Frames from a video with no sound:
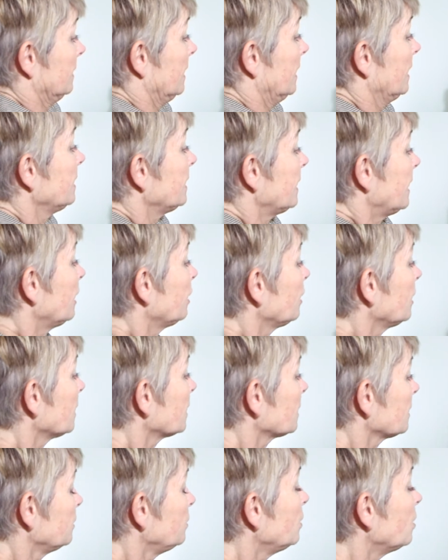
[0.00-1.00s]
And
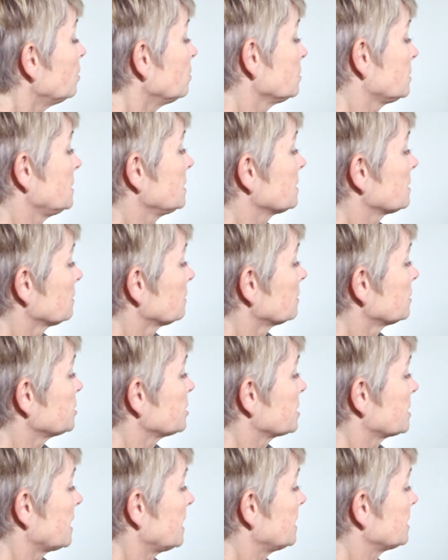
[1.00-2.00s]
Eric knows he's
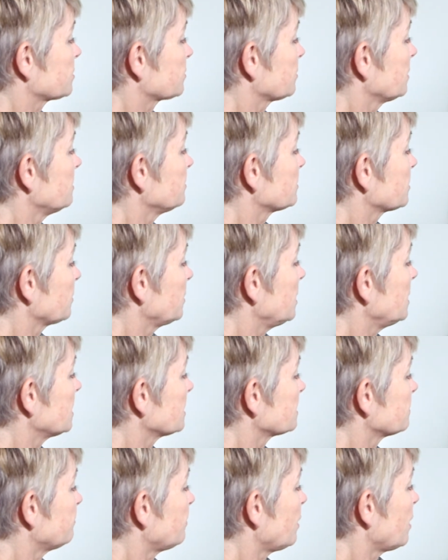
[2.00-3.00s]
allergic to ice cream, so he
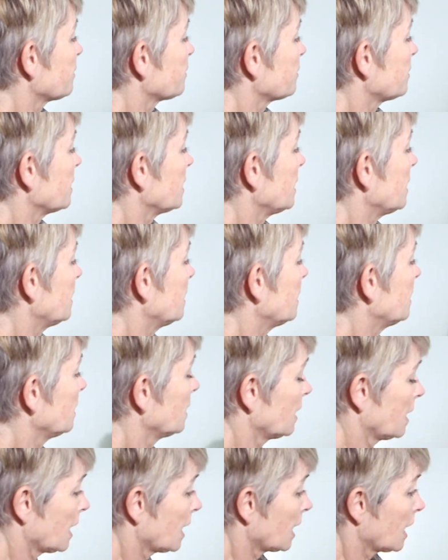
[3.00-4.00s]
doesn't bother to eat it.
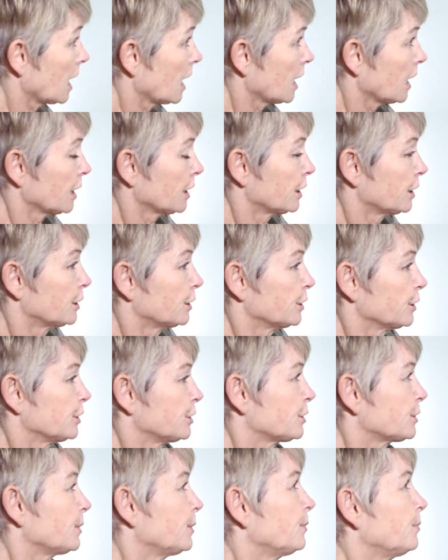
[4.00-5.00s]

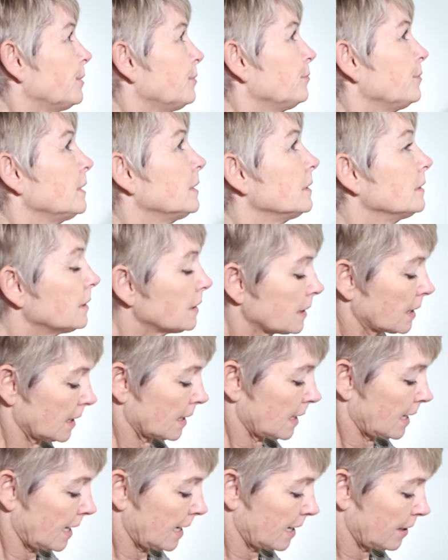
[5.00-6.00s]
So when we look
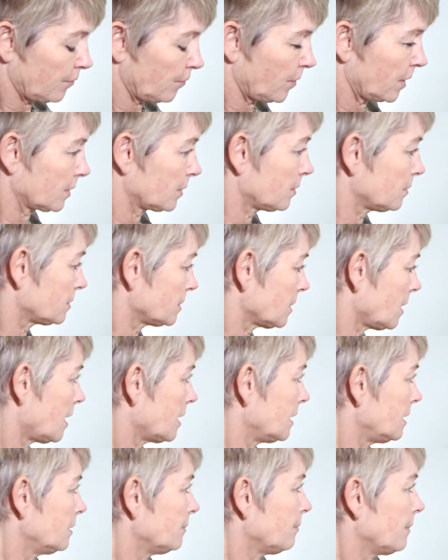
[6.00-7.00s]
at what goes on
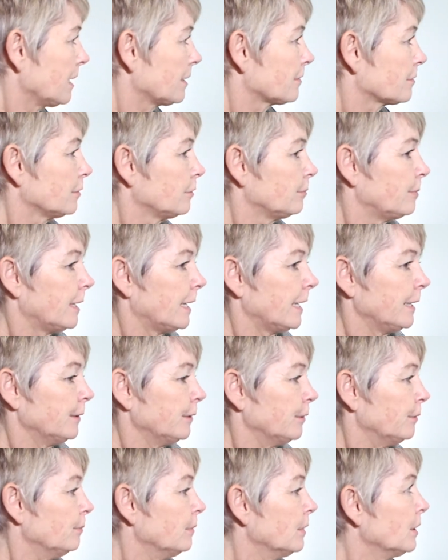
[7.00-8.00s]
in the
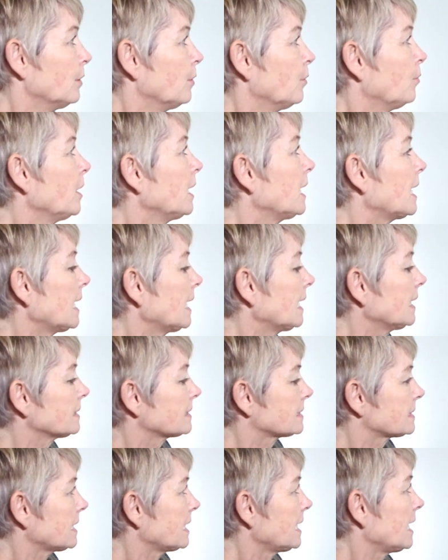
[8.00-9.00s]
microbiome, we can't
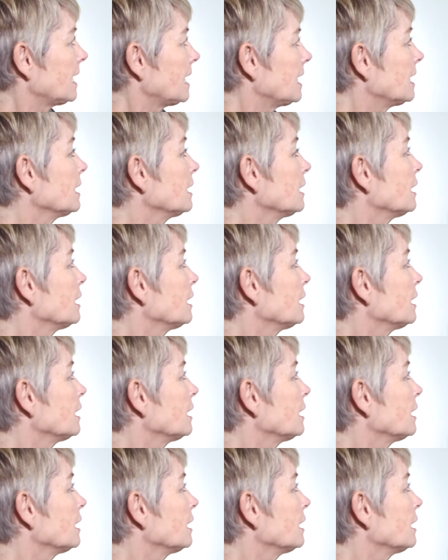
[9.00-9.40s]
say